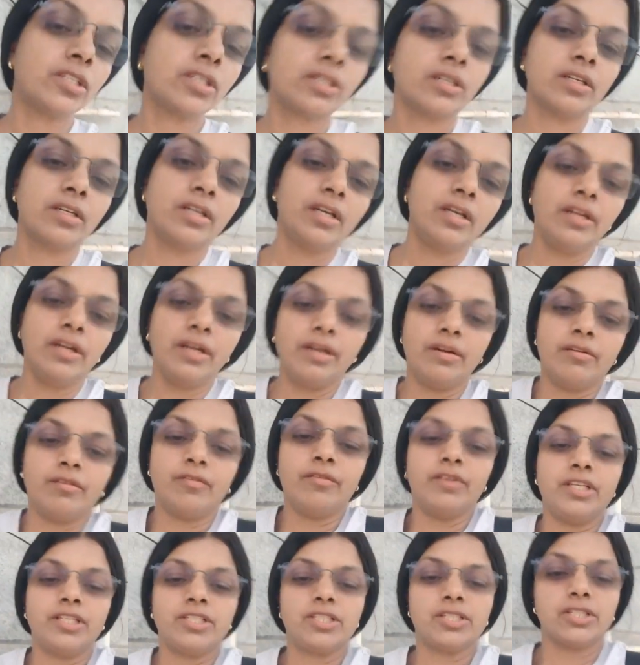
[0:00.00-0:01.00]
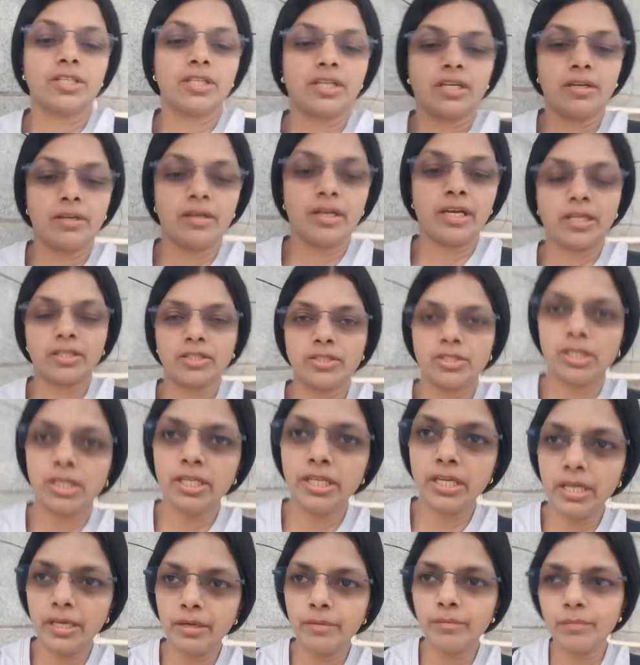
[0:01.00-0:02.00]
which actually
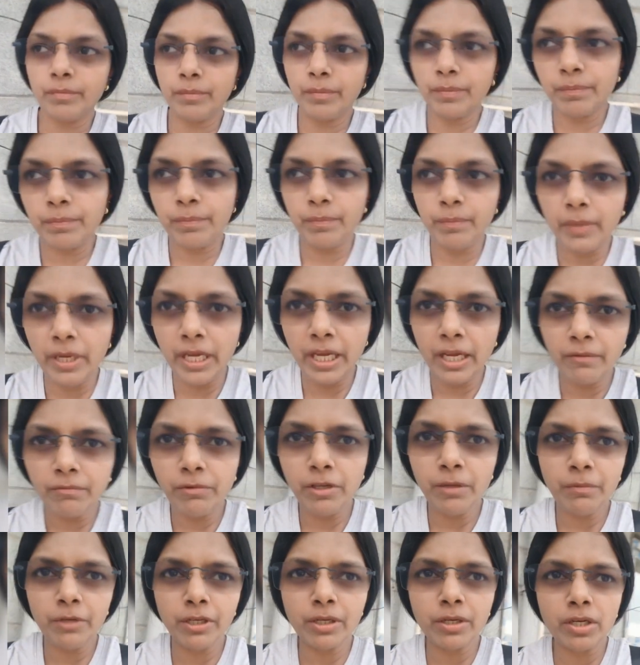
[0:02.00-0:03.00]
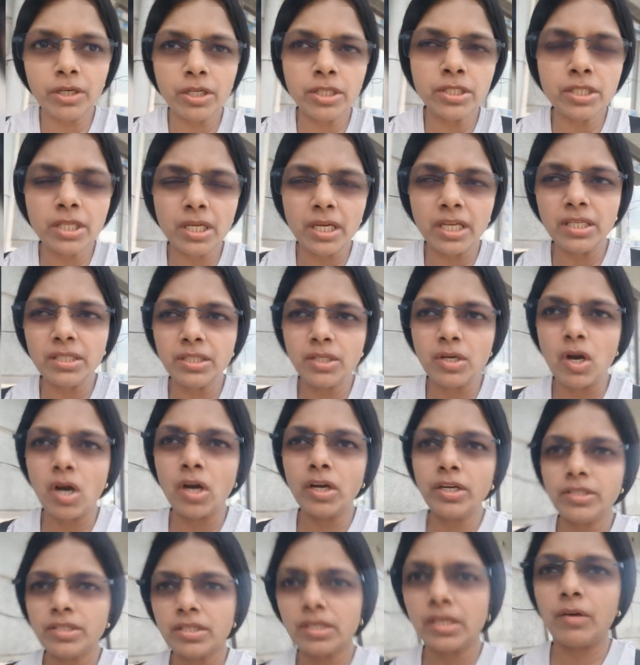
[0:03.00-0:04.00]
maybe because it got a
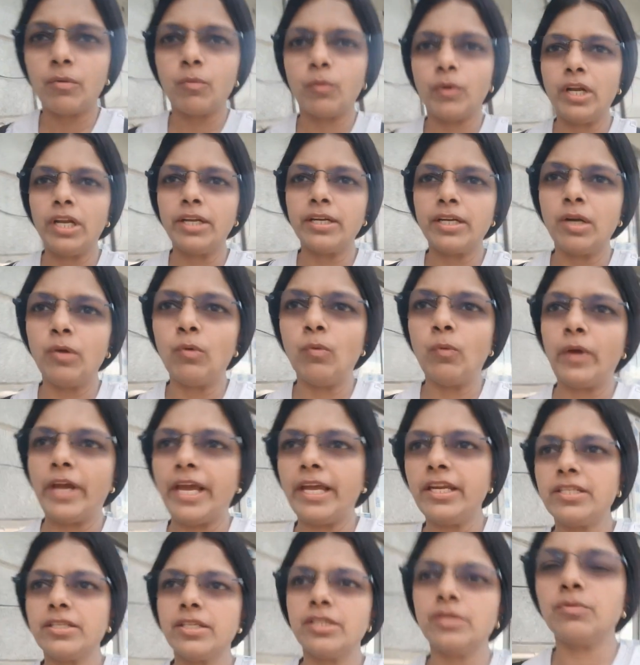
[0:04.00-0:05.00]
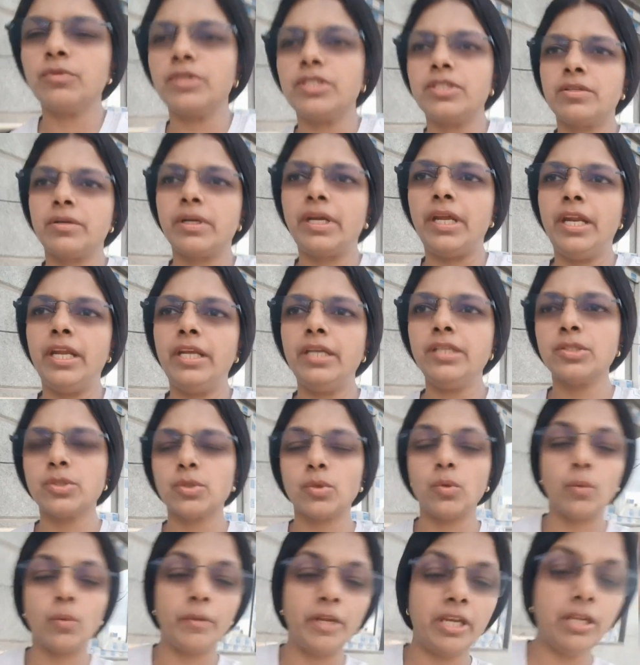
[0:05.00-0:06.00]
little wet. It was raining so many
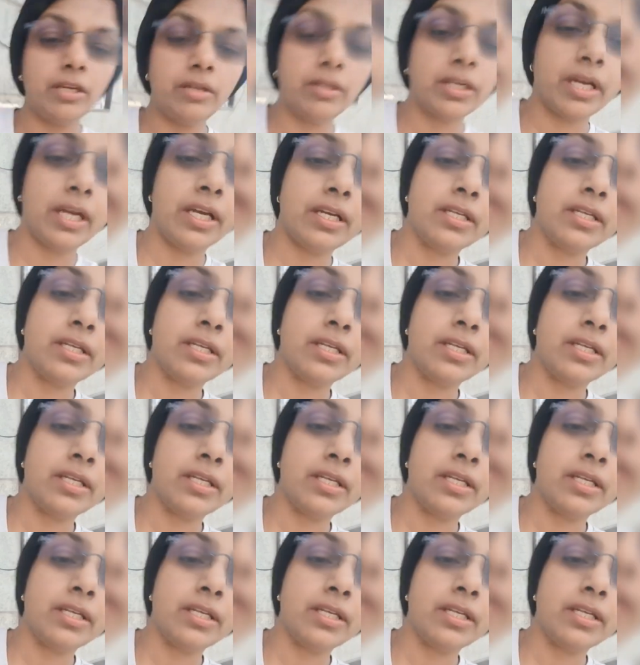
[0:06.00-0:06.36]
days.